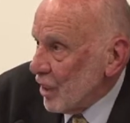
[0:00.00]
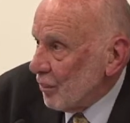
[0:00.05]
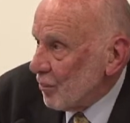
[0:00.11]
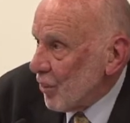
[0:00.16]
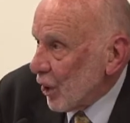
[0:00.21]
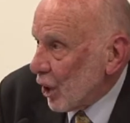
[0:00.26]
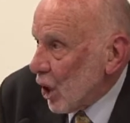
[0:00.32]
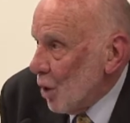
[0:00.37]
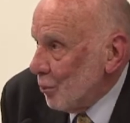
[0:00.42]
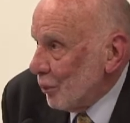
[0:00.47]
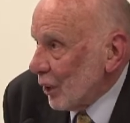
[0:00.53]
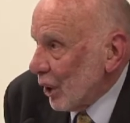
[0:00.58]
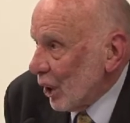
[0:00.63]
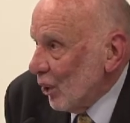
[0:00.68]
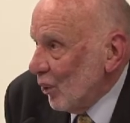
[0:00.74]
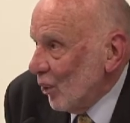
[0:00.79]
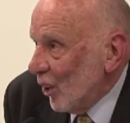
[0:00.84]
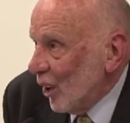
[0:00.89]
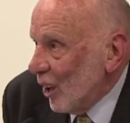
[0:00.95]
of the common
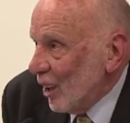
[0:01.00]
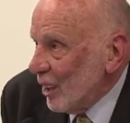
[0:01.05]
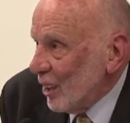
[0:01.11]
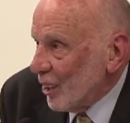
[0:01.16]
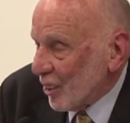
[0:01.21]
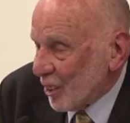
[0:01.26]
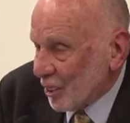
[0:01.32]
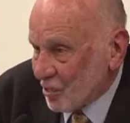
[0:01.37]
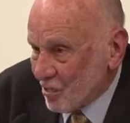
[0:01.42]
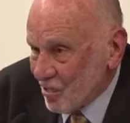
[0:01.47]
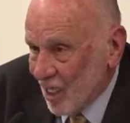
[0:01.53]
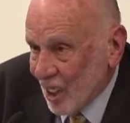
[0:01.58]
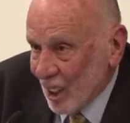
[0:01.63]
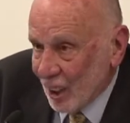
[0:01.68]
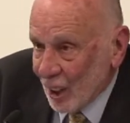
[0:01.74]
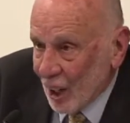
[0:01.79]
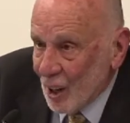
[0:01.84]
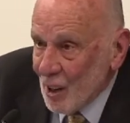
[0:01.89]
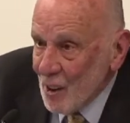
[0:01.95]
law in
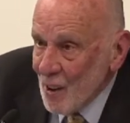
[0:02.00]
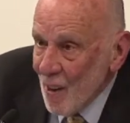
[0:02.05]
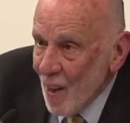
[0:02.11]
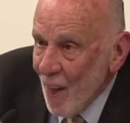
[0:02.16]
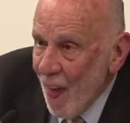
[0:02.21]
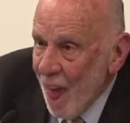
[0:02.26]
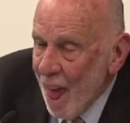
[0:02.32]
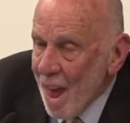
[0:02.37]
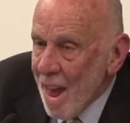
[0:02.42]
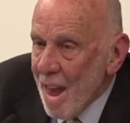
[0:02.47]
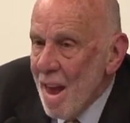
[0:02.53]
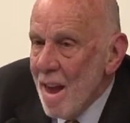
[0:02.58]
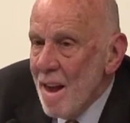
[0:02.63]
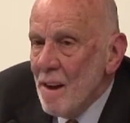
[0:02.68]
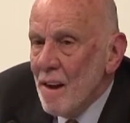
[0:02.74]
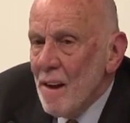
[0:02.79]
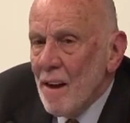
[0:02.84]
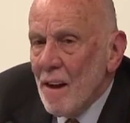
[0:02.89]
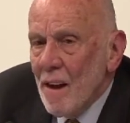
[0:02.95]
Australia.
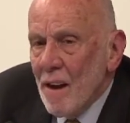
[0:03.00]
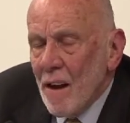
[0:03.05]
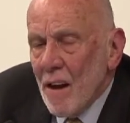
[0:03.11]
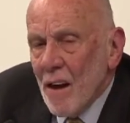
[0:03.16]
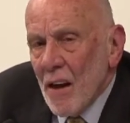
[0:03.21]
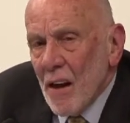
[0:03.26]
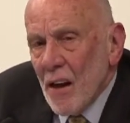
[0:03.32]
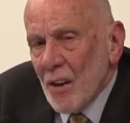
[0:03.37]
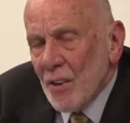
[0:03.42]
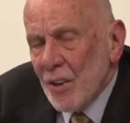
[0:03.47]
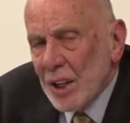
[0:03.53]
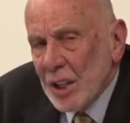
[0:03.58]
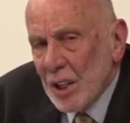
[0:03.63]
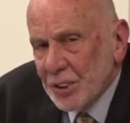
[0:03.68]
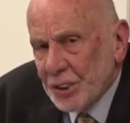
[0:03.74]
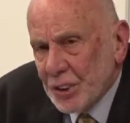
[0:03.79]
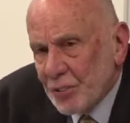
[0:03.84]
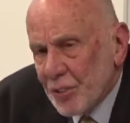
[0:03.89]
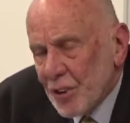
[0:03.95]
The
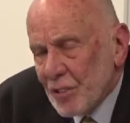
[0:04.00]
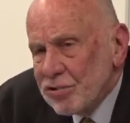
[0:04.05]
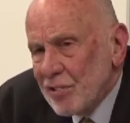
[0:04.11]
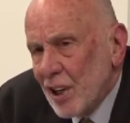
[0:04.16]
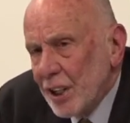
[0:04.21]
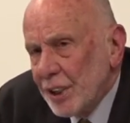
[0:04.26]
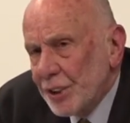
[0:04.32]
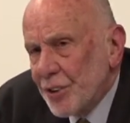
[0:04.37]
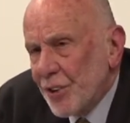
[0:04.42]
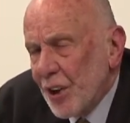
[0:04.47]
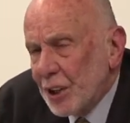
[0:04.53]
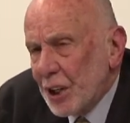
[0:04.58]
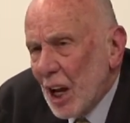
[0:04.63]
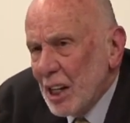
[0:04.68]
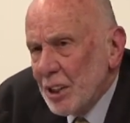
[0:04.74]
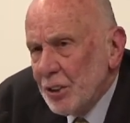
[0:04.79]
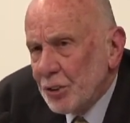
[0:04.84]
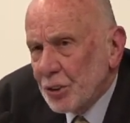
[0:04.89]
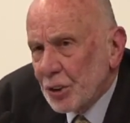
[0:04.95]
use of the phrase the
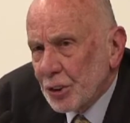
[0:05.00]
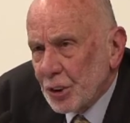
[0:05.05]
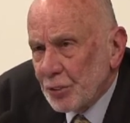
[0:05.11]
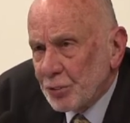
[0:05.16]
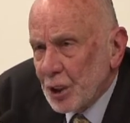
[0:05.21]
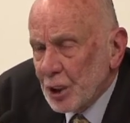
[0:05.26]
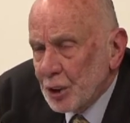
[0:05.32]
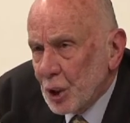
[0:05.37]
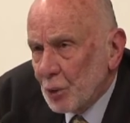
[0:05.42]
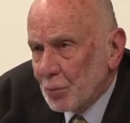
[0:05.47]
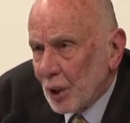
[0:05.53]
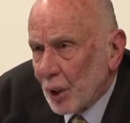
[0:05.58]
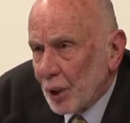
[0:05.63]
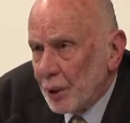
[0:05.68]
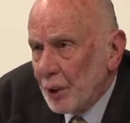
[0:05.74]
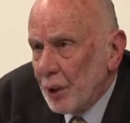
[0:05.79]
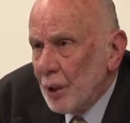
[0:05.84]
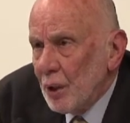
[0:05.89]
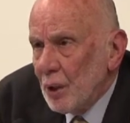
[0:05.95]
dangers of
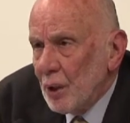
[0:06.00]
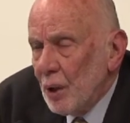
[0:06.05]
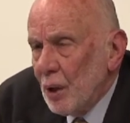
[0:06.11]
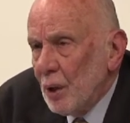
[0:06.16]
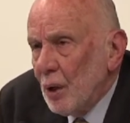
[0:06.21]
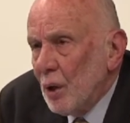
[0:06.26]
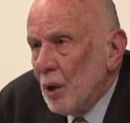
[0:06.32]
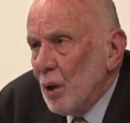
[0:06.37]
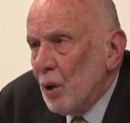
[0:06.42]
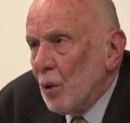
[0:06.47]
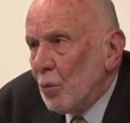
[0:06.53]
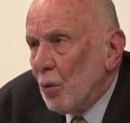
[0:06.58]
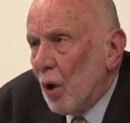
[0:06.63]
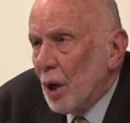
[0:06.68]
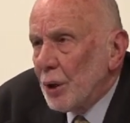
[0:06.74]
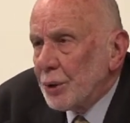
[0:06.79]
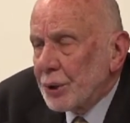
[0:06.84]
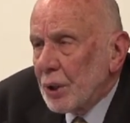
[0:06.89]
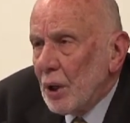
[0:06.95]
discipline
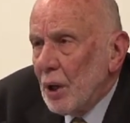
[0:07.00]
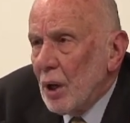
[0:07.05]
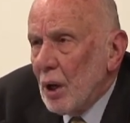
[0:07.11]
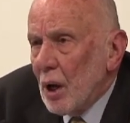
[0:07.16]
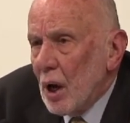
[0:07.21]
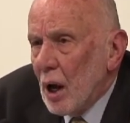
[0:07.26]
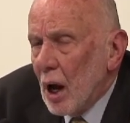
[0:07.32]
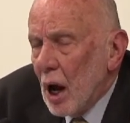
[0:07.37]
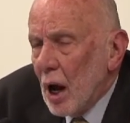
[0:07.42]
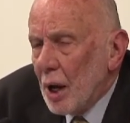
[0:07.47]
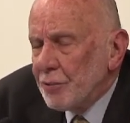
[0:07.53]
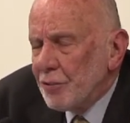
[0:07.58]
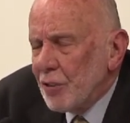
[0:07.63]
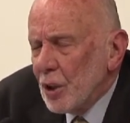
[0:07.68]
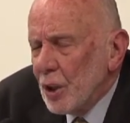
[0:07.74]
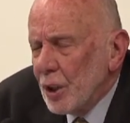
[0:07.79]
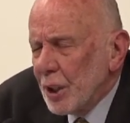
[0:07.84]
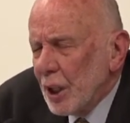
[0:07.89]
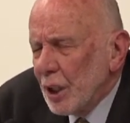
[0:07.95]
was
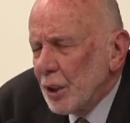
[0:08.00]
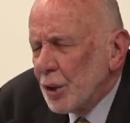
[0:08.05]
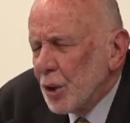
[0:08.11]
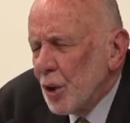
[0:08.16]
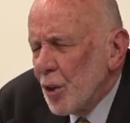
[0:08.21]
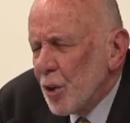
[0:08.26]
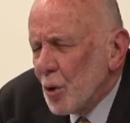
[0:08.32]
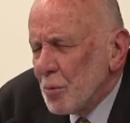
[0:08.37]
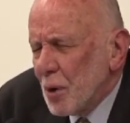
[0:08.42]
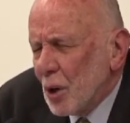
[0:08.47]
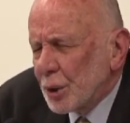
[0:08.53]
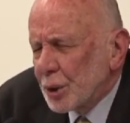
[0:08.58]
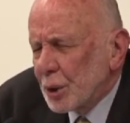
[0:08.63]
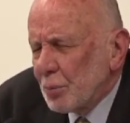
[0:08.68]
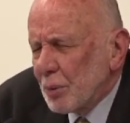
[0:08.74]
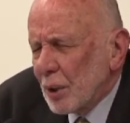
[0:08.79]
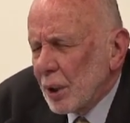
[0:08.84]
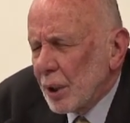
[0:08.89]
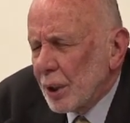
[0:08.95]
adverting to the
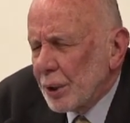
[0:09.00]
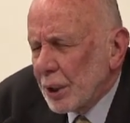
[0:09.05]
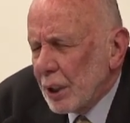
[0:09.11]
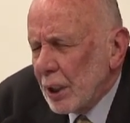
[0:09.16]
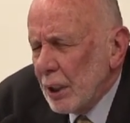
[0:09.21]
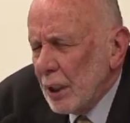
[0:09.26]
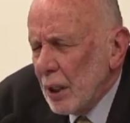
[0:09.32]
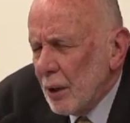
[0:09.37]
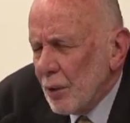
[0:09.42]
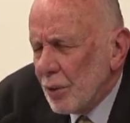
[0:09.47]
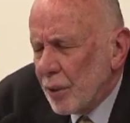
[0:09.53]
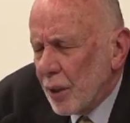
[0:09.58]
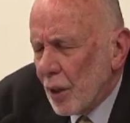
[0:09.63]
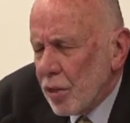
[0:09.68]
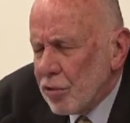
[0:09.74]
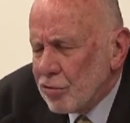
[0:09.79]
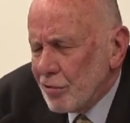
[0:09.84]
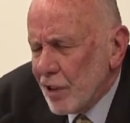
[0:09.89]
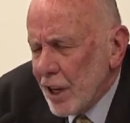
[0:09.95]
possibility, the
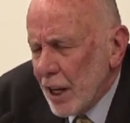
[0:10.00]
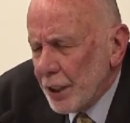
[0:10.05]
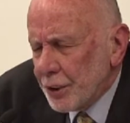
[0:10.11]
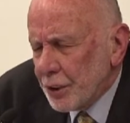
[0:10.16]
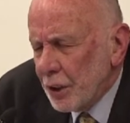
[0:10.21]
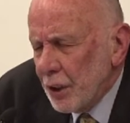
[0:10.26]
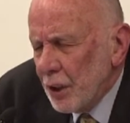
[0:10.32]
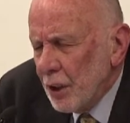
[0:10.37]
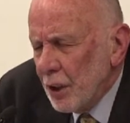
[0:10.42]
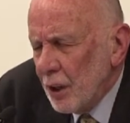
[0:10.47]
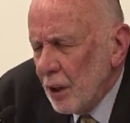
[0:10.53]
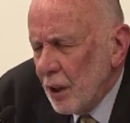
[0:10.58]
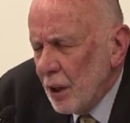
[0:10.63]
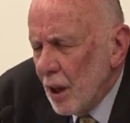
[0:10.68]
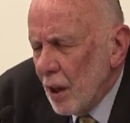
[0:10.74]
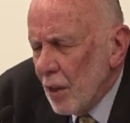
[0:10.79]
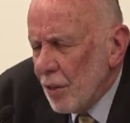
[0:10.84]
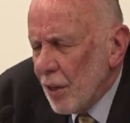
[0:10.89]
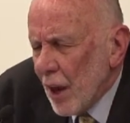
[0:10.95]
threat,
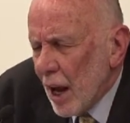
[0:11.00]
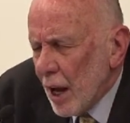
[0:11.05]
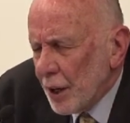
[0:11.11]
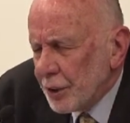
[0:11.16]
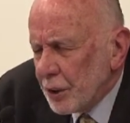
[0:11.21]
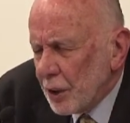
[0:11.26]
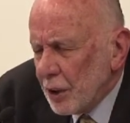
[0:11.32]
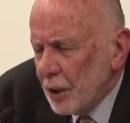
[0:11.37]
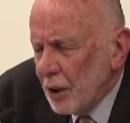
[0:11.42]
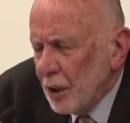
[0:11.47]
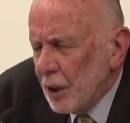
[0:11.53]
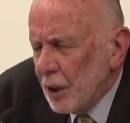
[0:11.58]
that